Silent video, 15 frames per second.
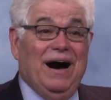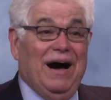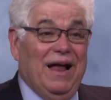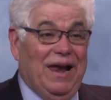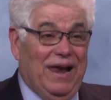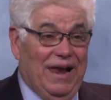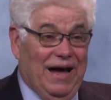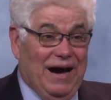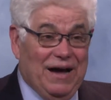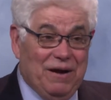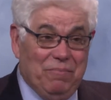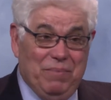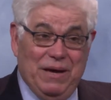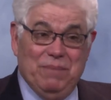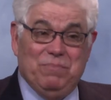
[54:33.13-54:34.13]
a
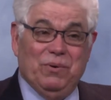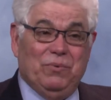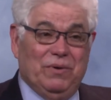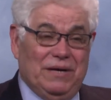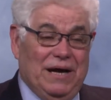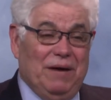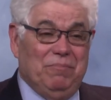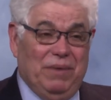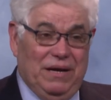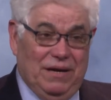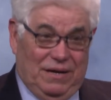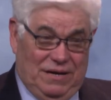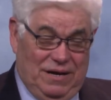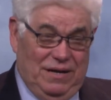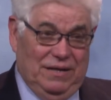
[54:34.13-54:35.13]
lot of people would not be
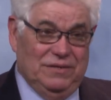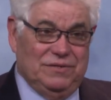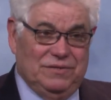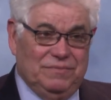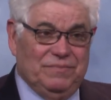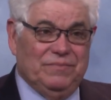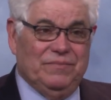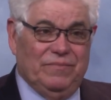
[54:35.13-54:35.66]
in college.